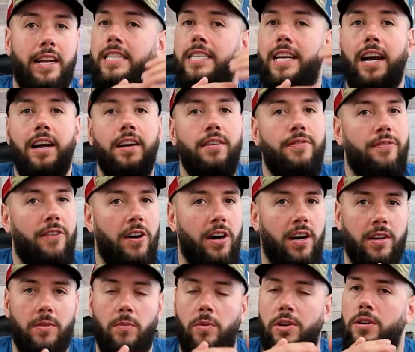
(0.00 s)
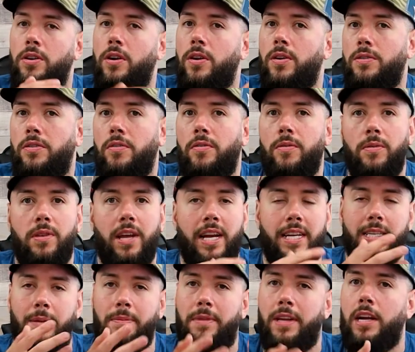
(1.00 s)
It's kind of fun when you go through
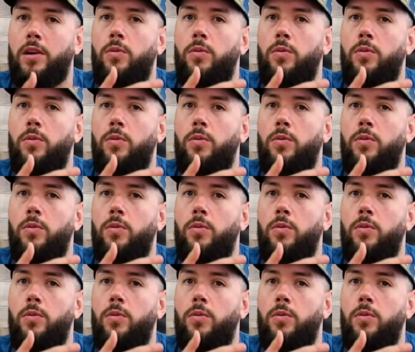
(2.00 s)
like something